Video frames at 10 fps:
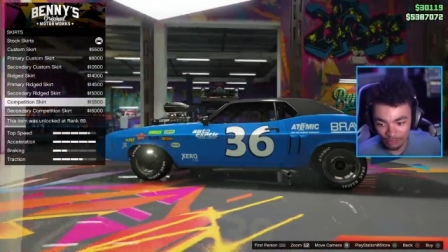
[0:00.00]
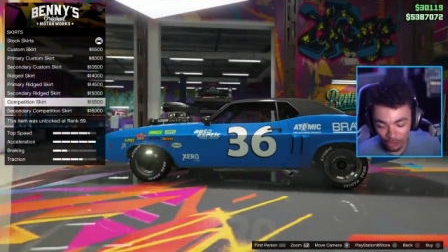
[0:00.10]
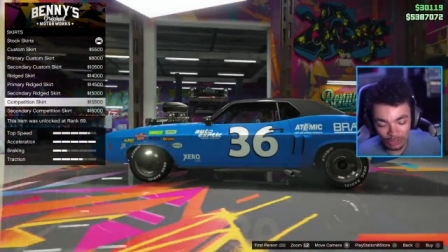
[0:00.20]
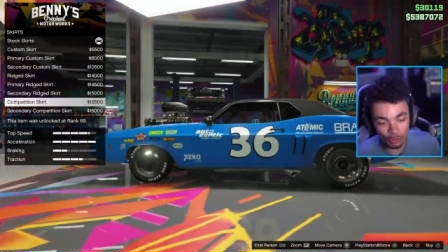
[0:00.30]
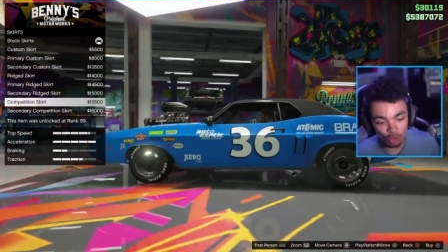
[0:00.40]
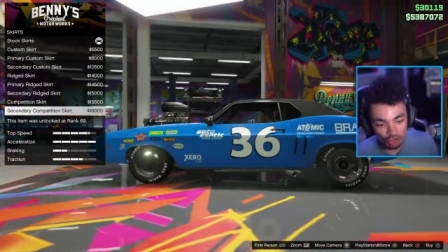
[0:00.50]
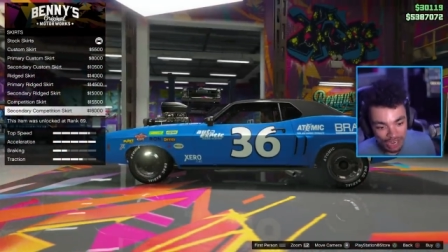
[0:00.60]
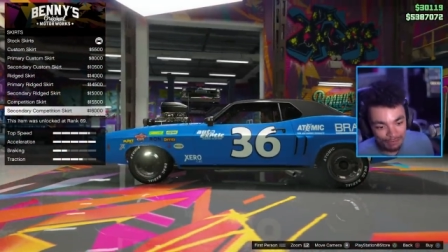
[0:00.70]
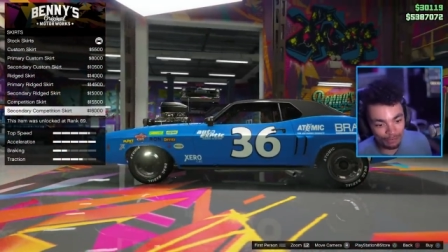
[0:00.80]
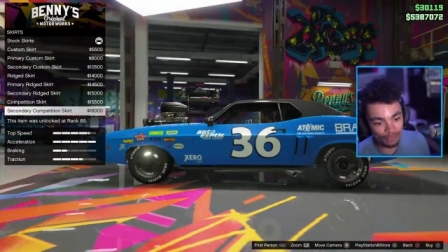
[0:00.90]
Of course, I'm
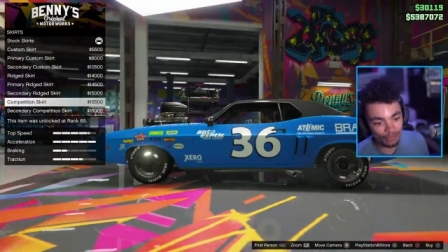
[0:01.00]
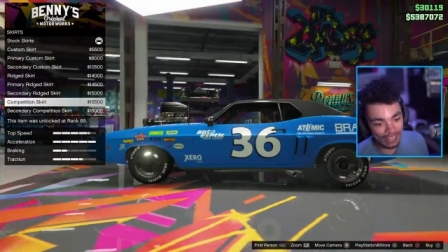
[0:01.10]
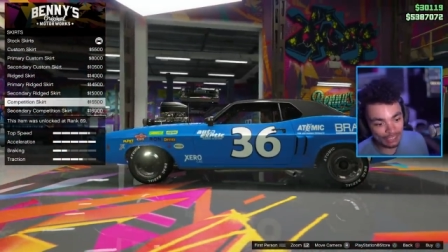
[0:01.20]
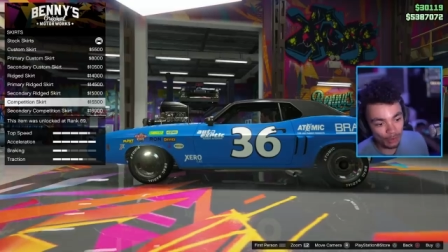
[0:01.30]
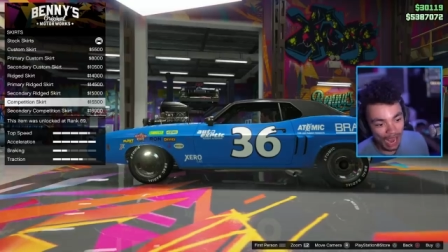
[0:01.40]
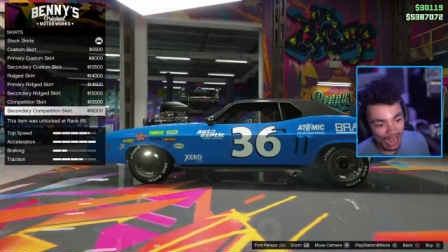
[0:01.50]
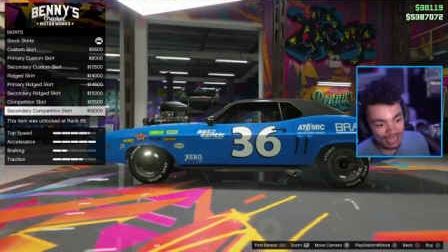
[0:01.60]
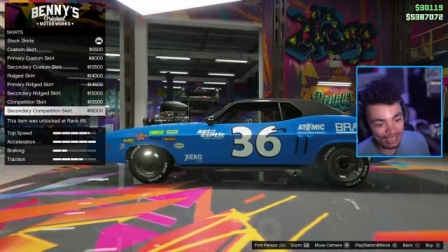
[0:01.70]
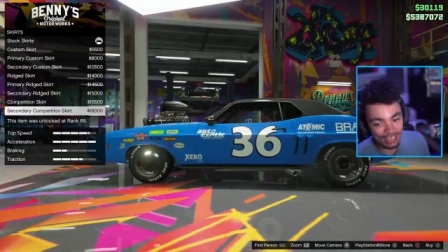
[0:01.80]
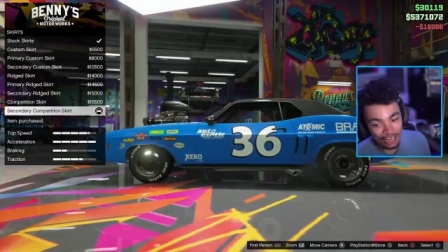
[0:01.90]
grateful that these were
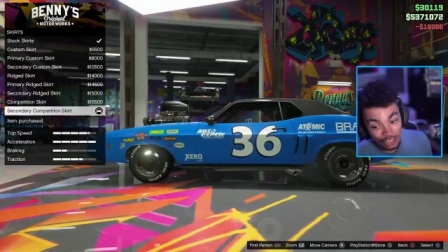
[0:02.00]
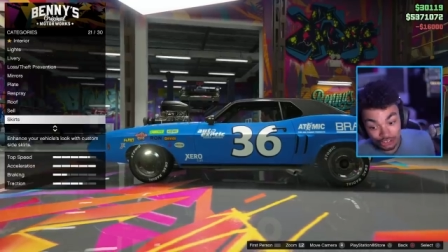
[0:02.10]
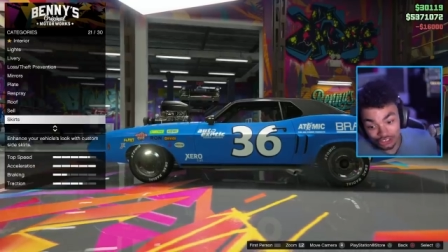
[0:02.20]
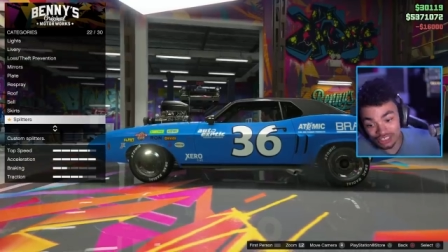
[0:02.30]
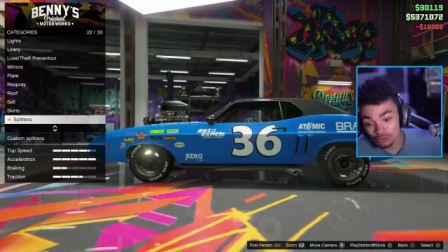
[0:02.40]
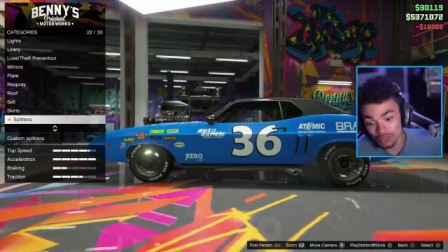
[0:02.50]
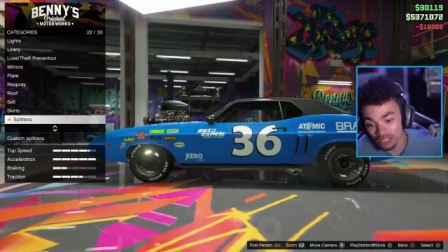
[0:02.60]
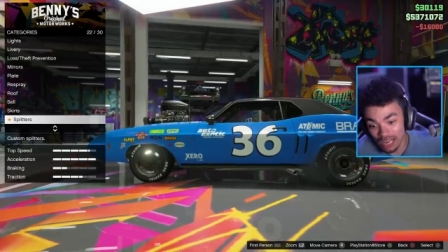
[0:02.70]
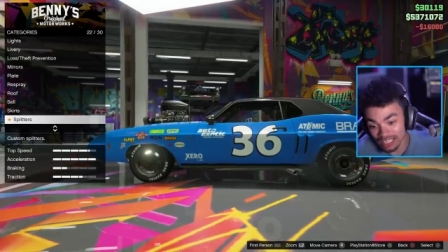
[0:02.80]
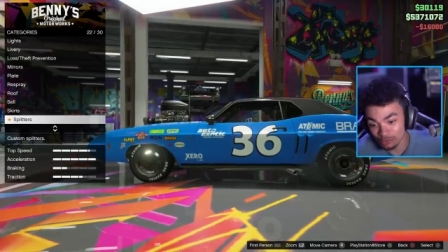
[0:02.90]
added, just because we,
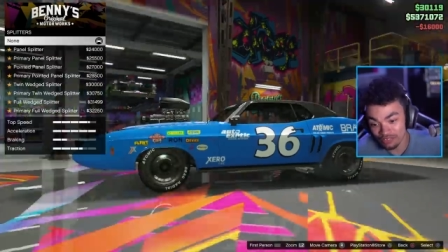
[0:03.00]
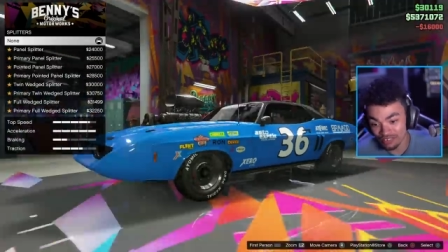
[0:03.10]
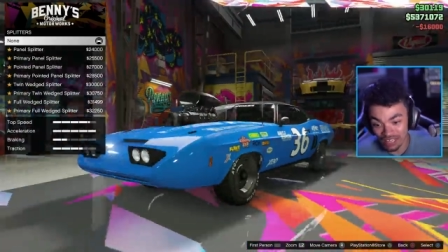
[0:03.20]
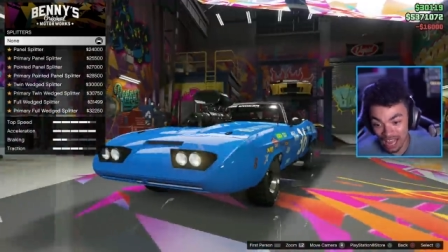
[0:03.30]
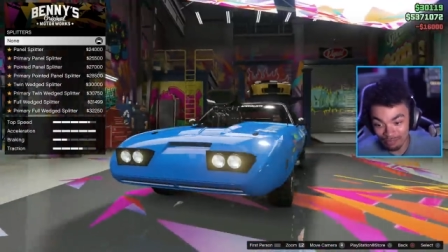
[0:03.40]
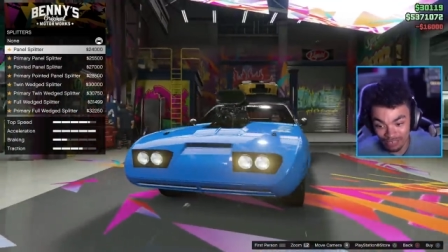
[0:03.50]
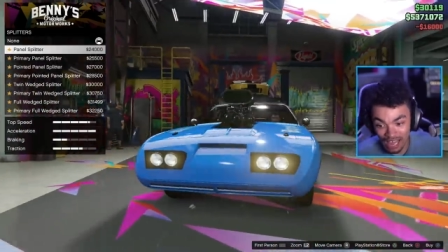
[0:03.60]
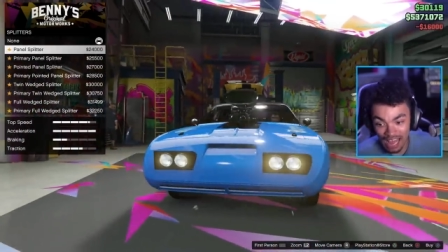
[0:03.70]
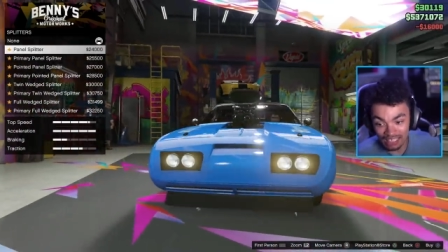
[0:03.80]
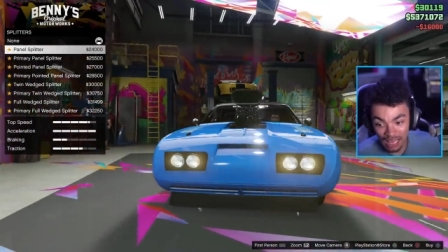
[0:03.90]
I guess we really haven't
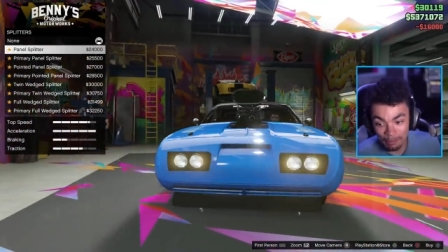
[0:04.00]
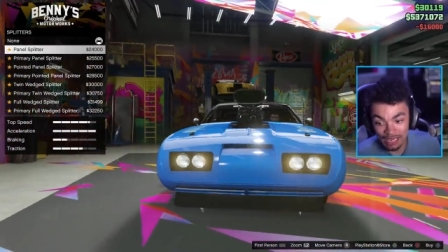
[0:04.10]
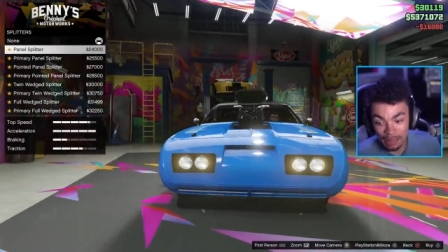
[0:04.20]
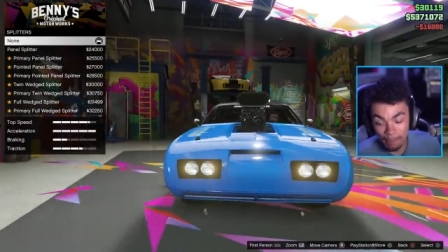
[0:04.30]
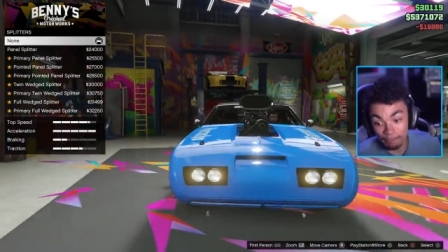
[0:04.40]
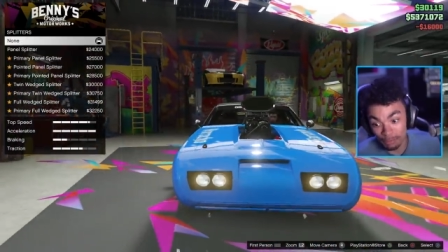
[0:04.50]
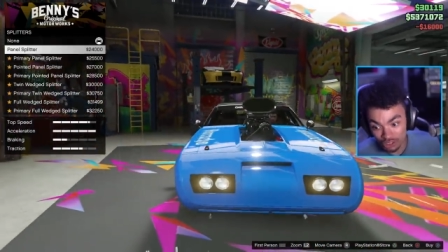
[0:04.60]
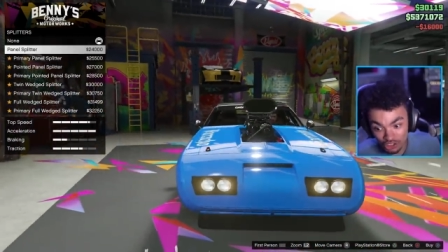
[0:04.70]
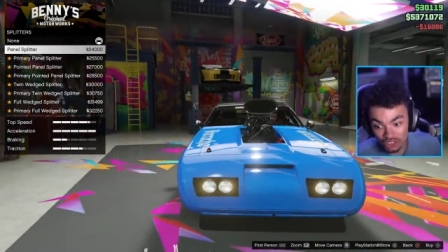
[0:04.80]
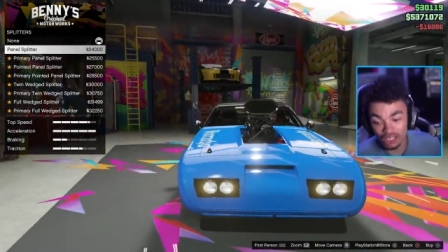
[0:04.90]
had that many
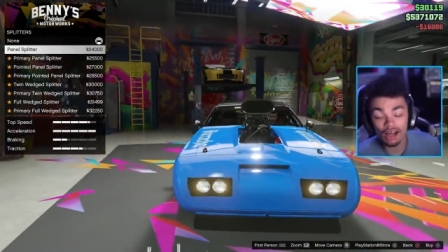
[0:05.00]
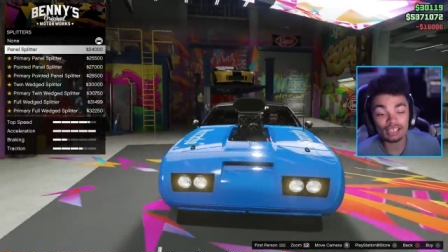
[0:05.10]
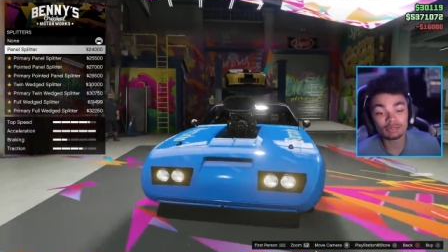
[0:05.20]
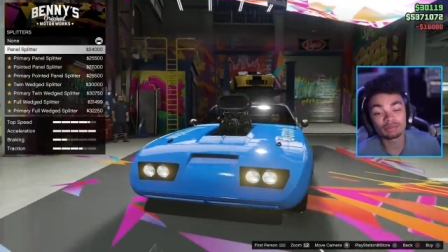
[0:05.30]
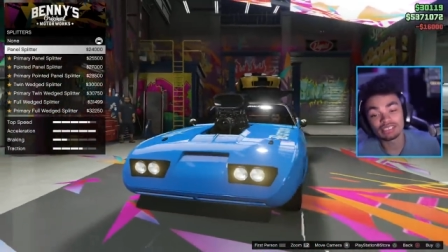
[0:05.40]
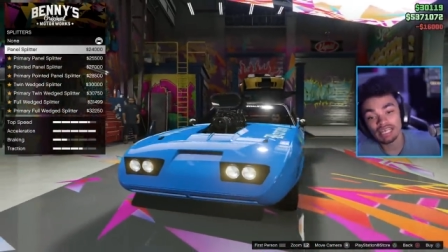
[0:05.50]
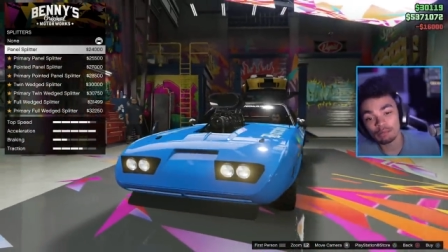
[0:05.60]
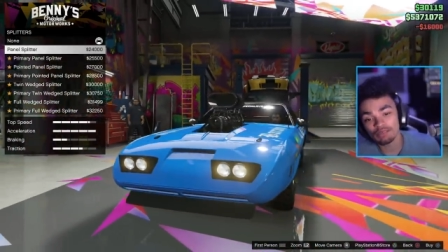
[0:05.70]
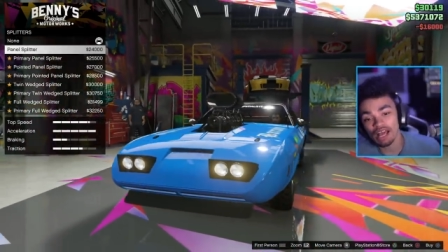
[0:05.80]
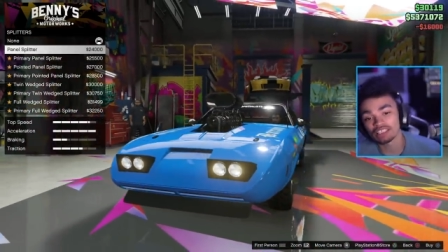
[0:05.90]
muscle cars per se.
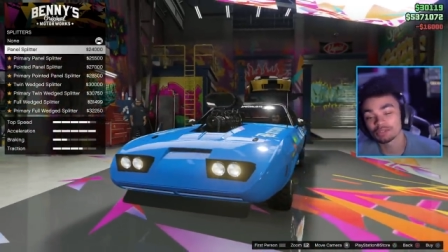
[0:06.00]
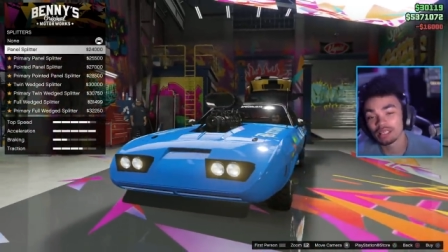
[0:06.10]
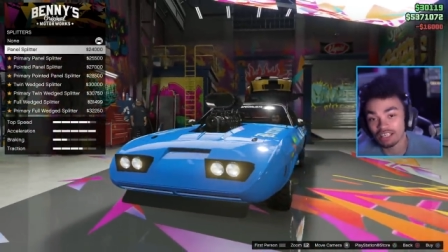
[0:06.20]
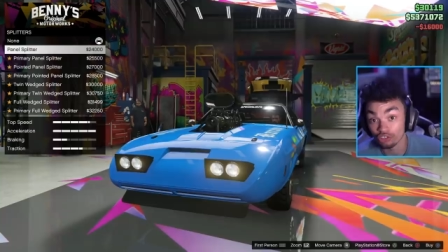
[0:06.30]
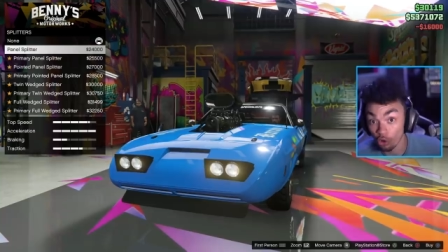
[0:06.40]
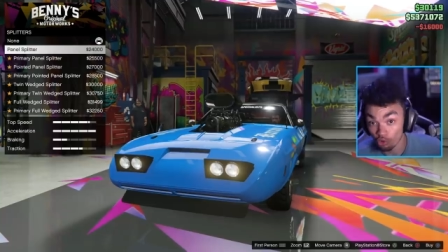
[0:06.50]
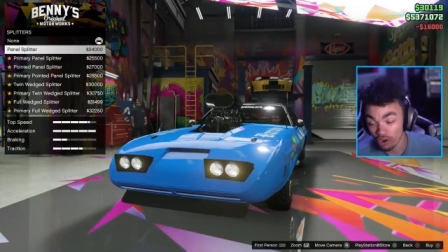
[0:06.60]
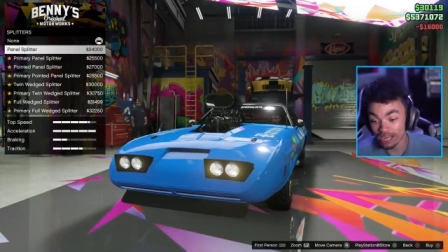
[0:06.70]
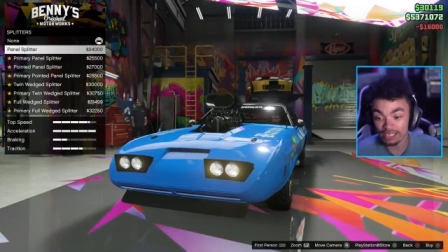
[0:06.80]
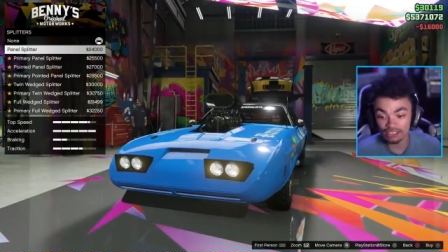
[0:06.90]
We've had some like low
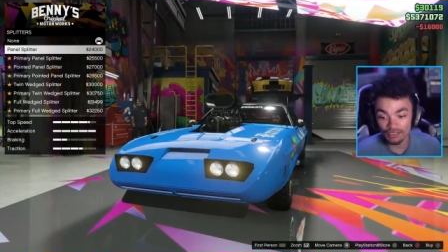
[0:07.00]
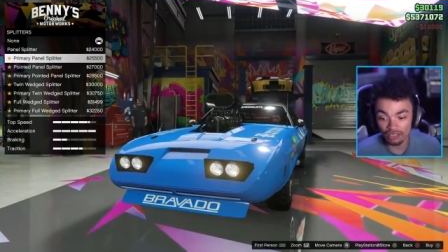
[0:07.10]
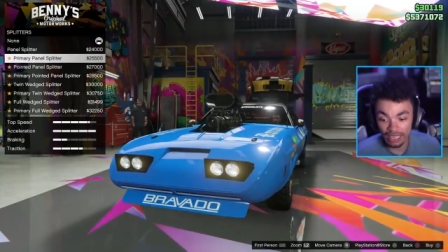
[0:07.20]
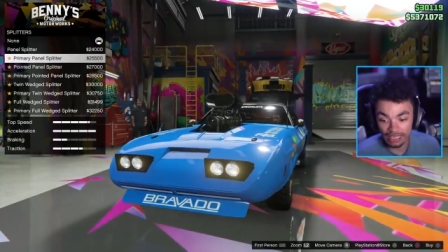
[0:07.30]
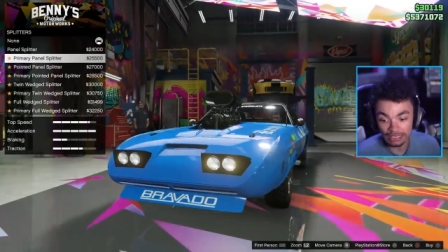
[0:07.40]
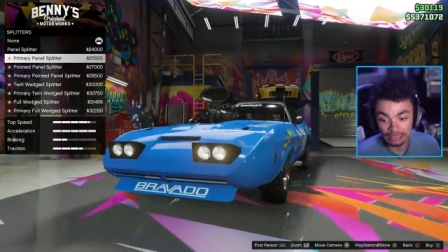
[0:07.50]
riders and the like,